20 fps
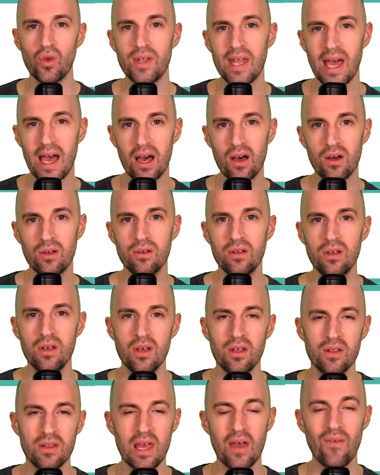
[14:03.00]
down,
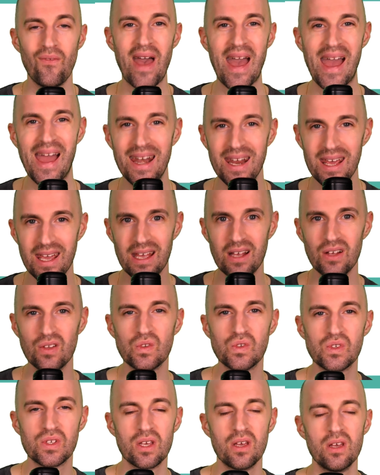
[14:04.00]
they have
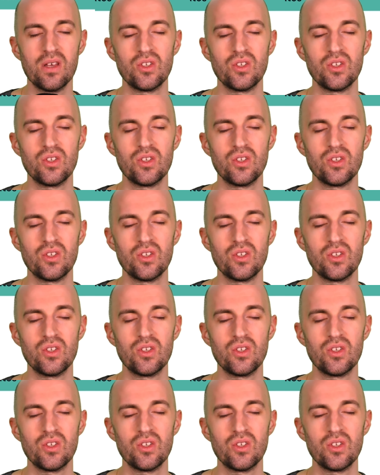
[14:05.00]
headings,